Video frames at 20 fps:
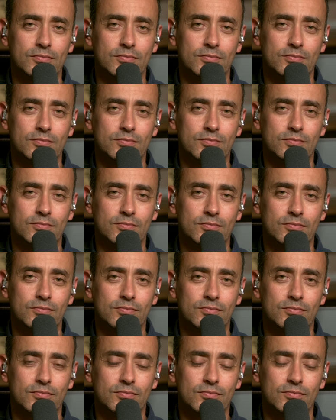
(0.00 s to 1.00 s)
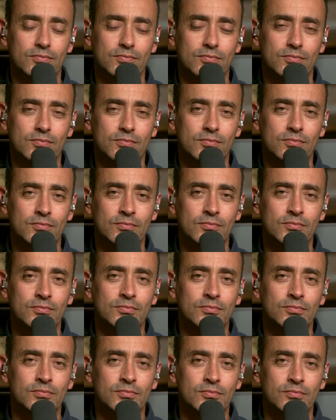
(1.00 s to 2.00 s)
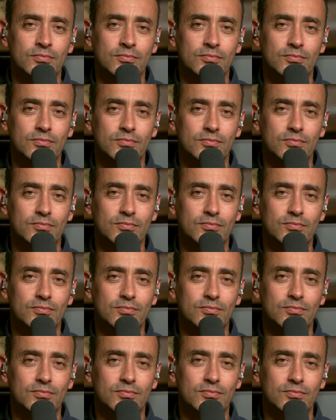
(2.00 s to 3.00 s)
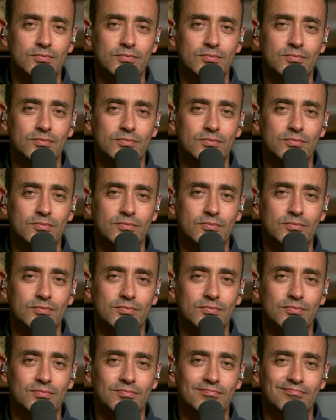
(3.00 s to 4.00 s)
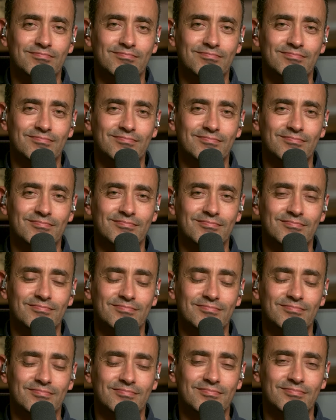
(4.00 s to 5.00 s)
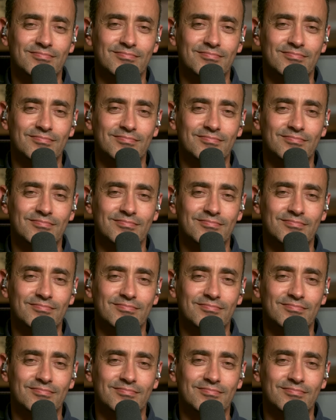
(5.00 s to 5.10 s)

No words are spoken by the person on screen.